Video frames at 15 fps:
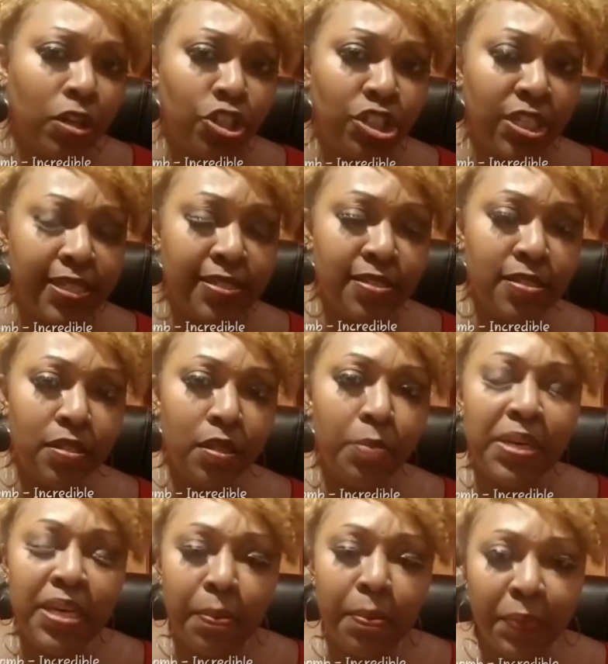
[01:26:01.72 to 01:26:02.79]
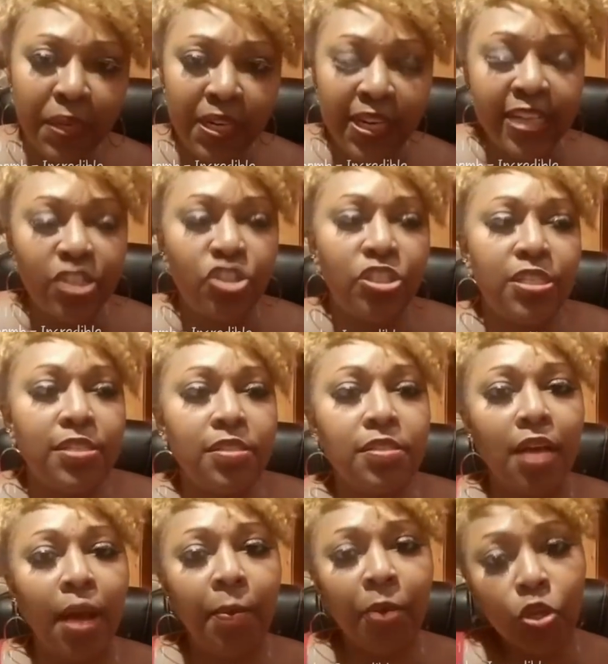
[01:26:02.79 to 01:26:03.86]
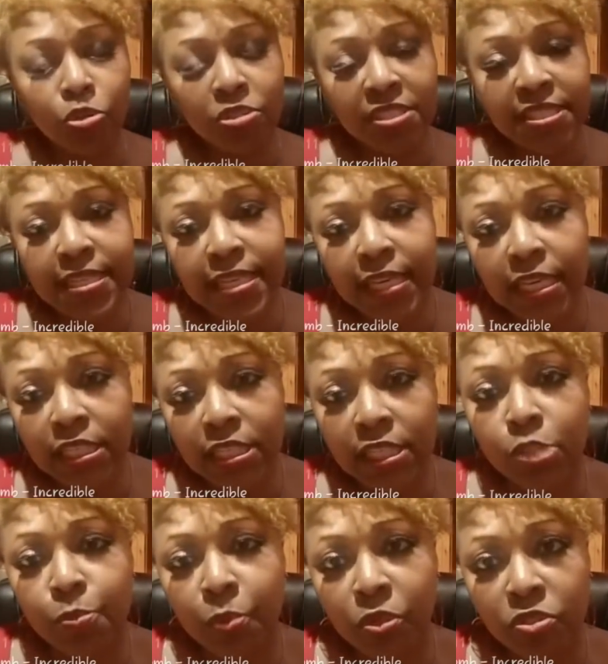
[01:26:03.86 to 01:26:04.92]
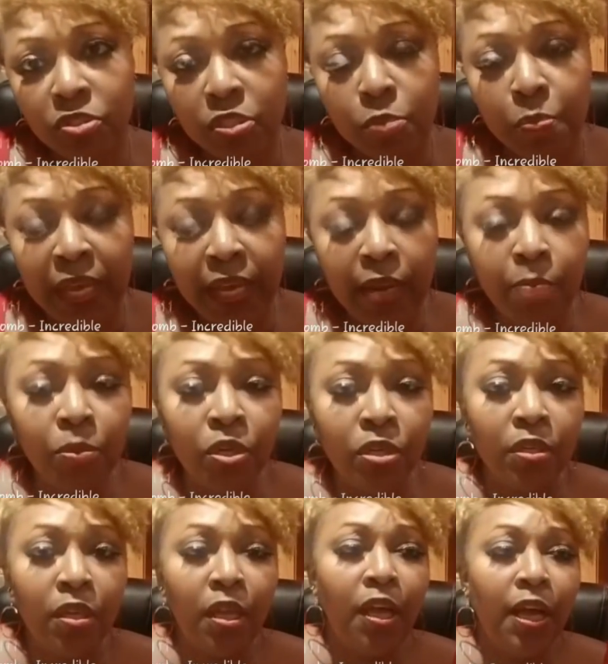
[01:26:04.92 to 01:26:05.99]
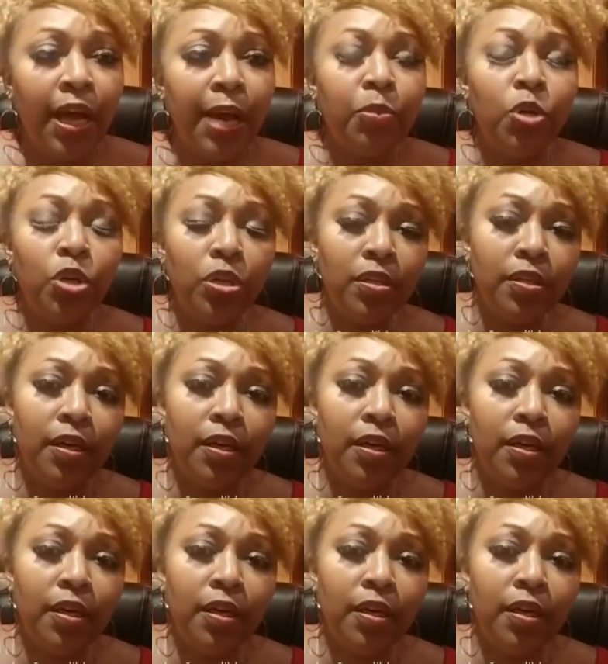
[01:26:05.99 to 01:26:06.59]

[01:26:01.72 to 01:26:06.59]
the seductions, the manipulations. I'm gonna go sneak into this person's bed. I'm gonna